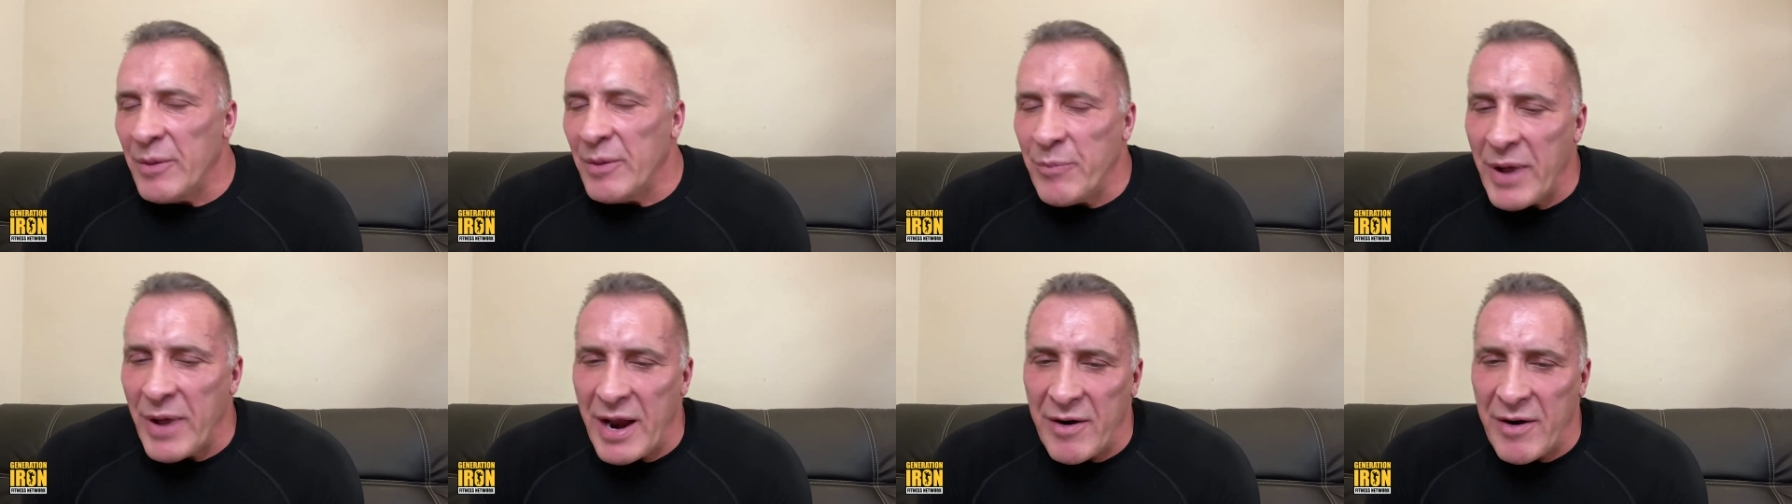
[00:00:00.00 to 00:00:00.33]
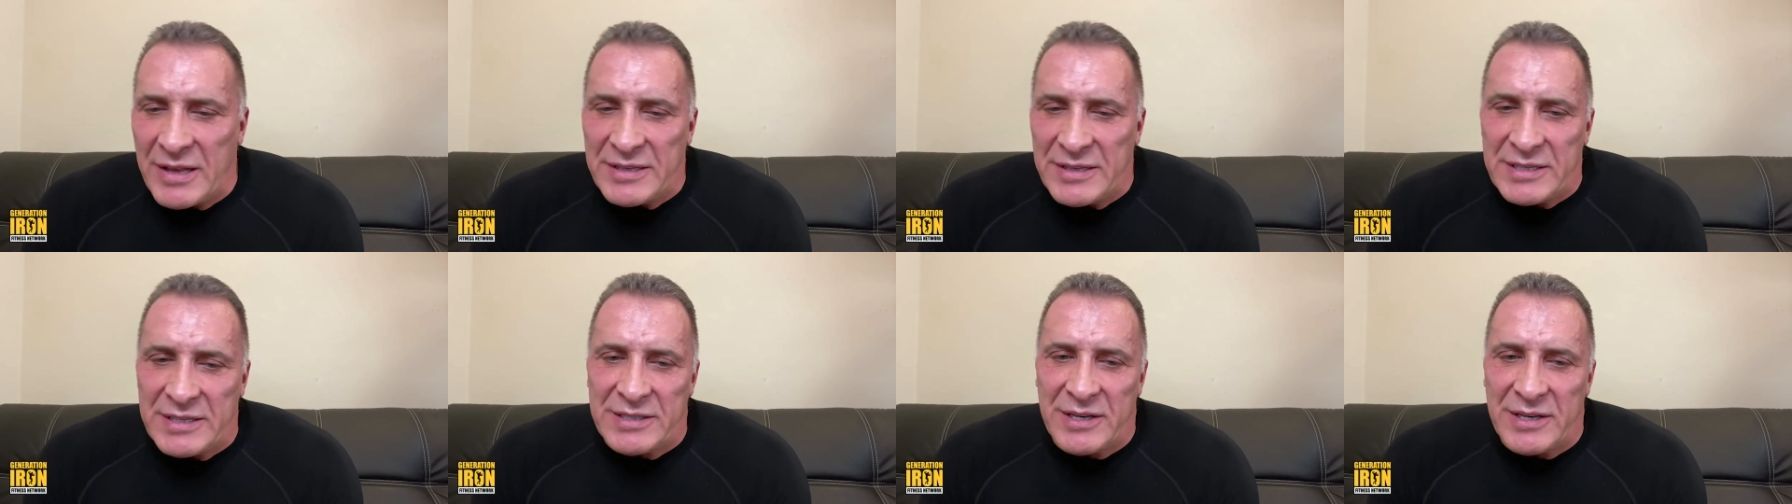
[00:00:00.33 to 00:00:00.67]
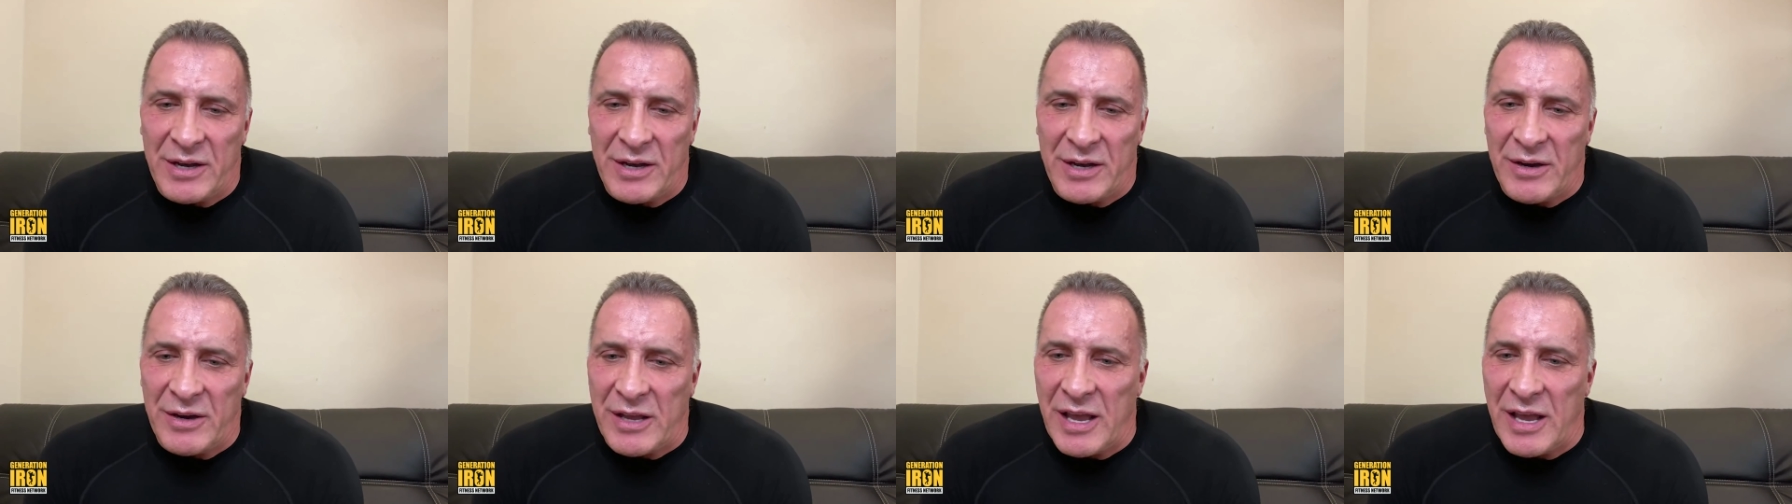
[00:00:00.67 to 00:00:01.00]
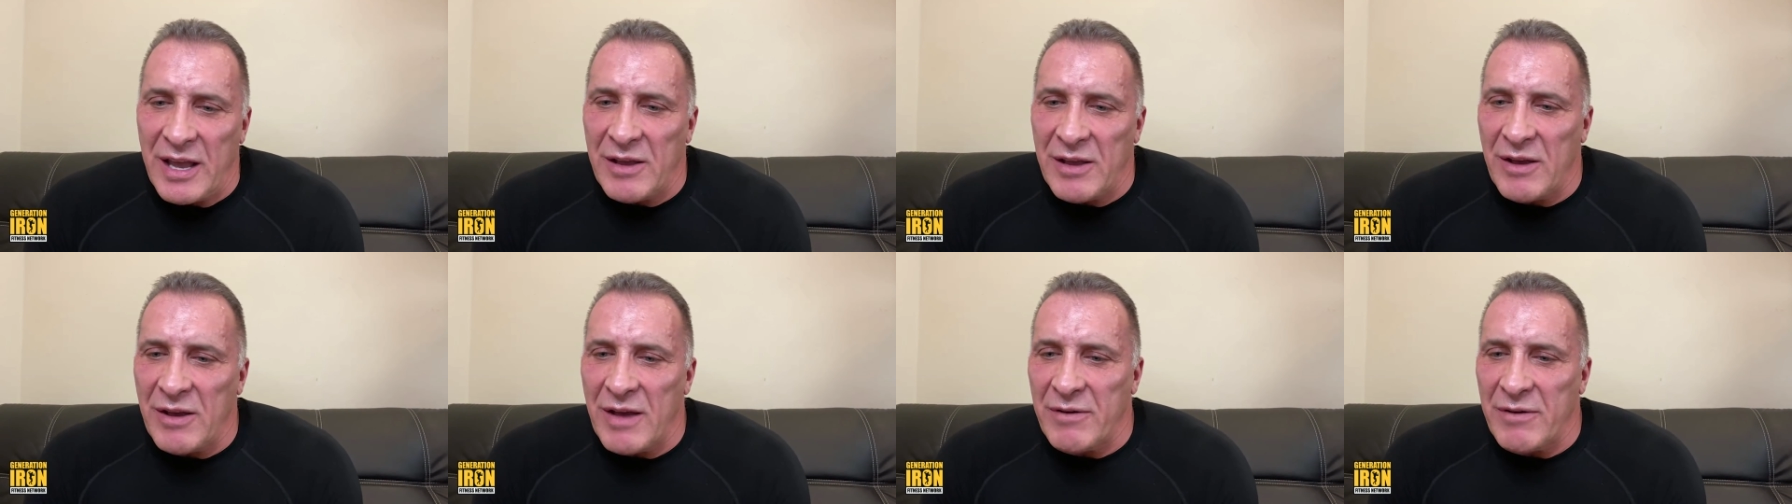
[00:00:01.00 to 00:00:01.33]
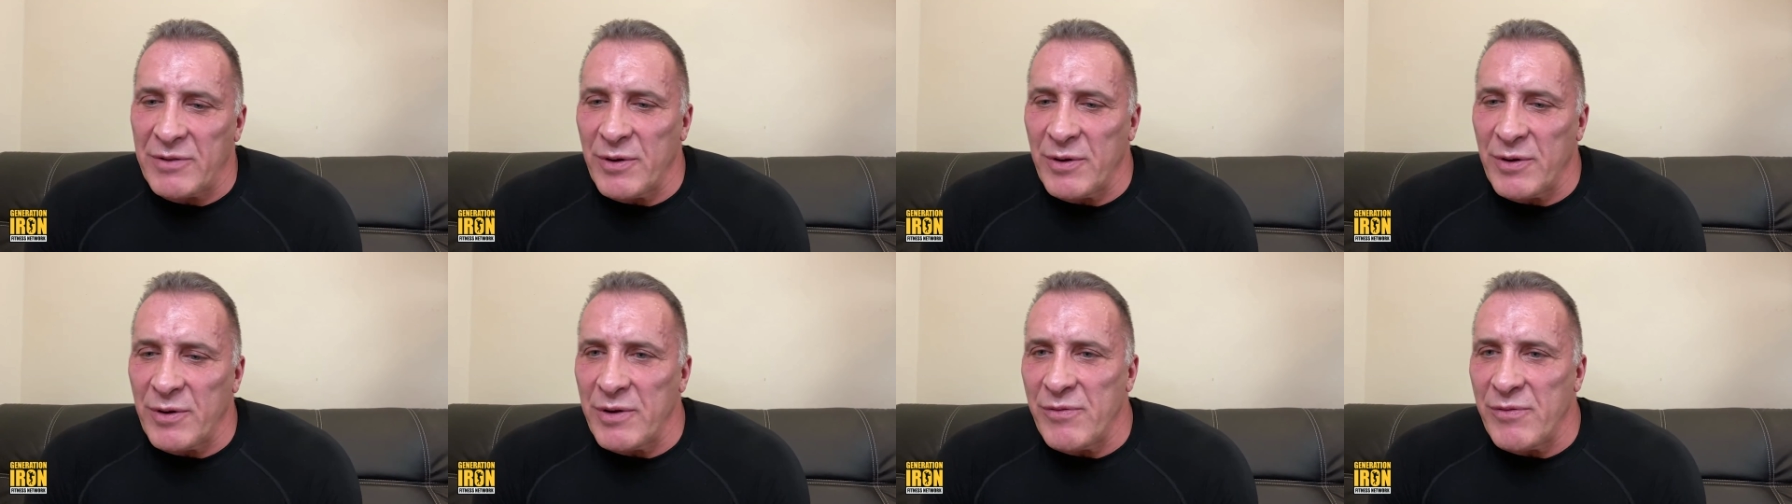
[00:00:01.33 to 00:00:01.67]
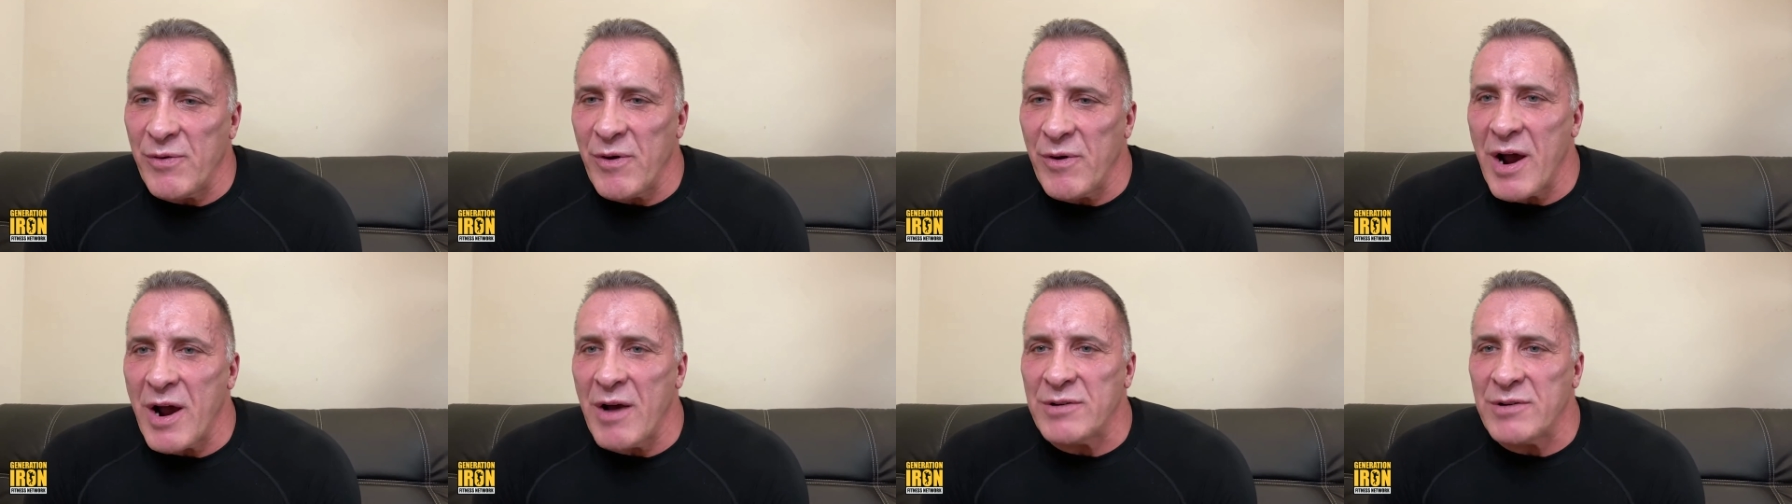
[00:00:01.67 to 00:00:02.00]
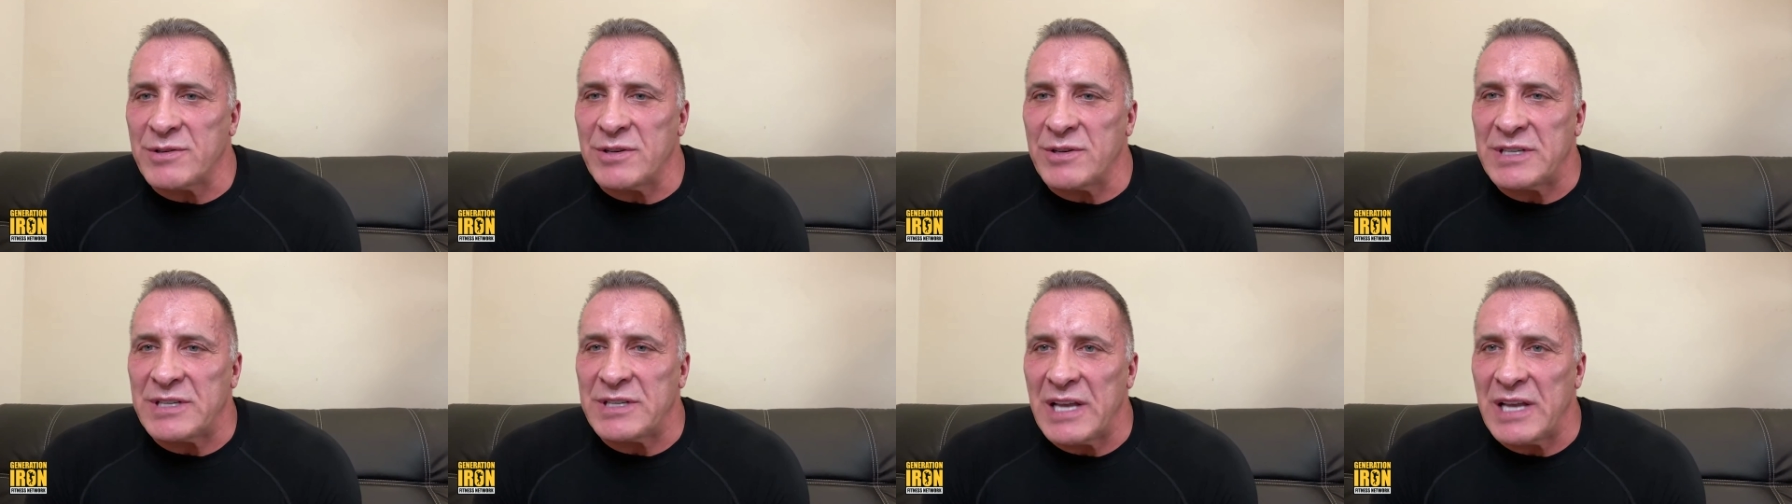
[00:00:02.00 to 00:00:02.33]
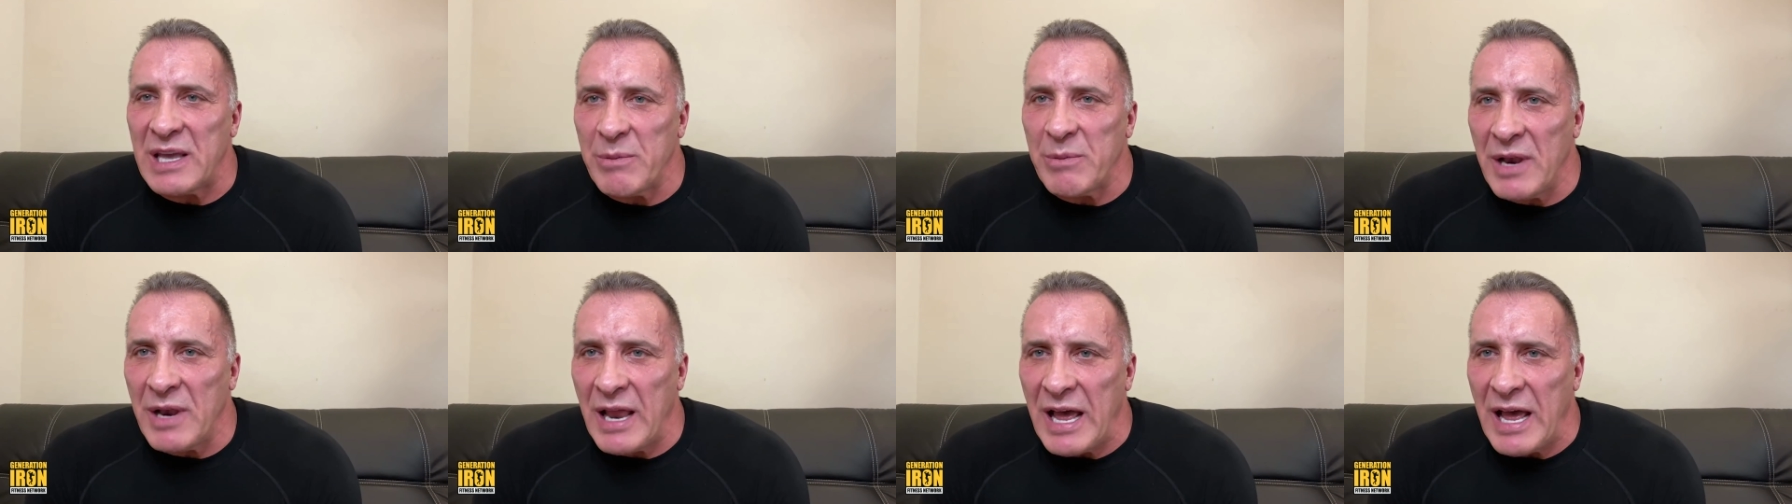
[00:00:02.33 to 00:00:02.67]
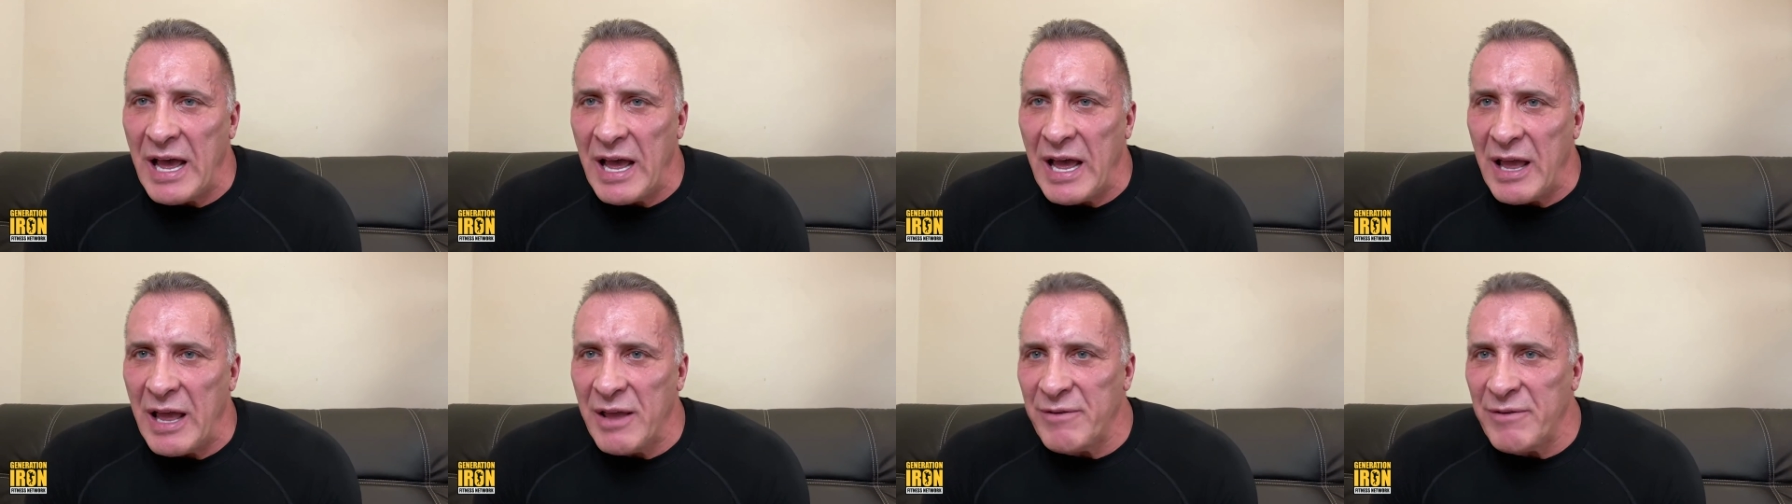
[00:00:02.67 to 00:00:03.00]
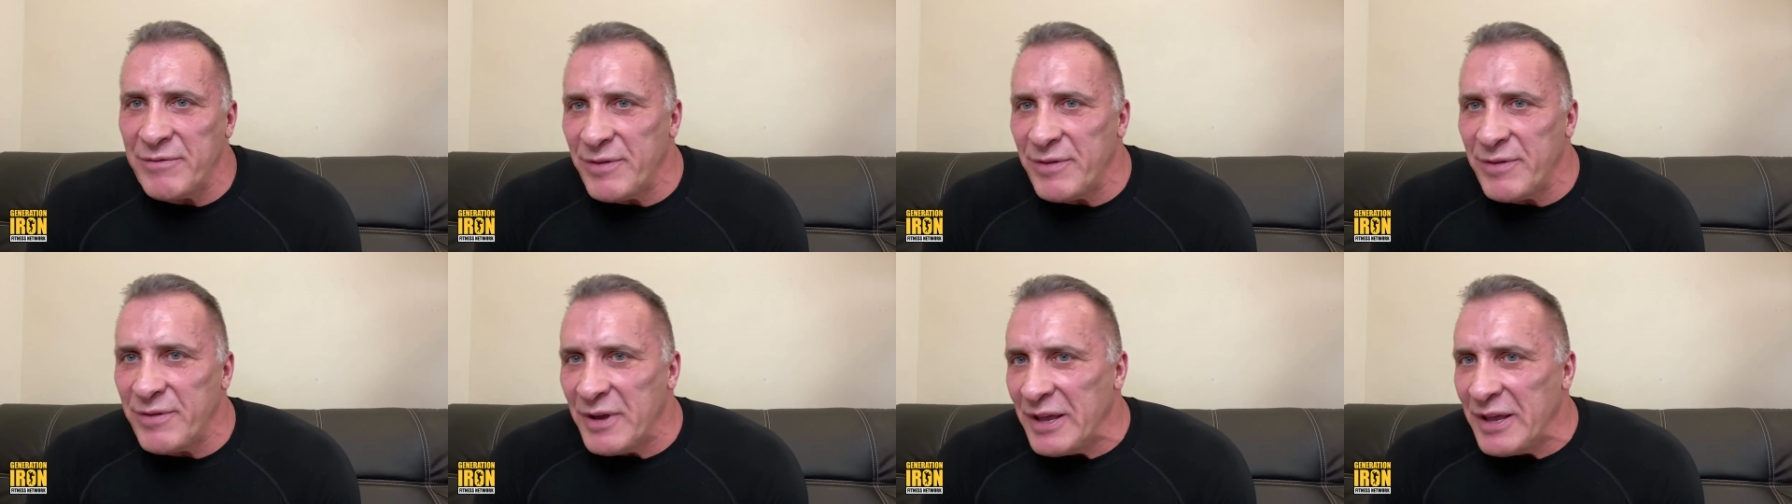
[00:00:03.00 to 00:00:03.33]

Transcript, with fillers: parents, okay, you have 24 hours to see him alive